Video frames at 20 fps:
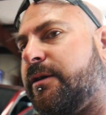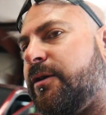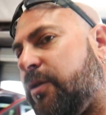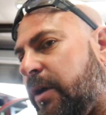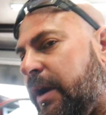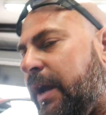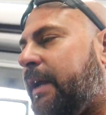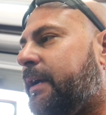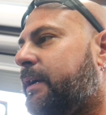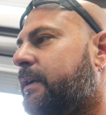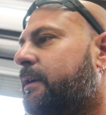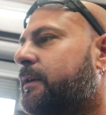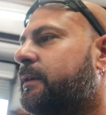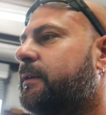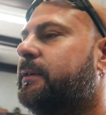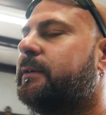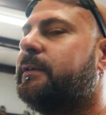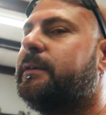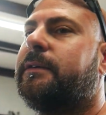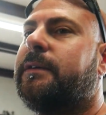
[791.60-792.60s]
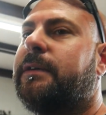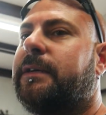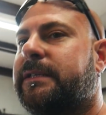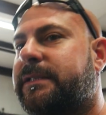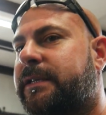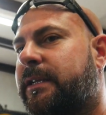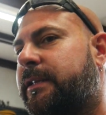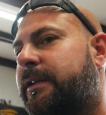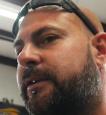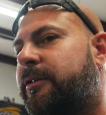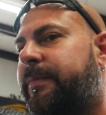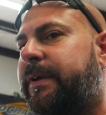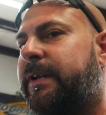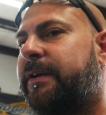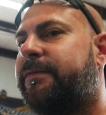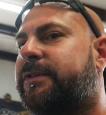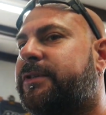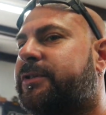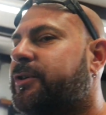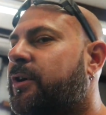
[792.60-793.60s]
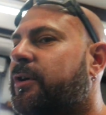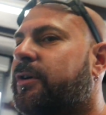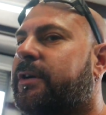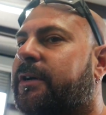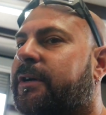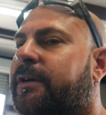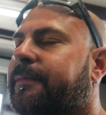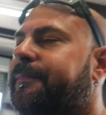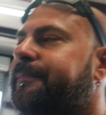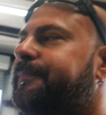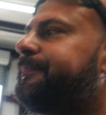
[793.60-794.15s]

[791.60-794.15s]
crank, it's a little bit of a stroker.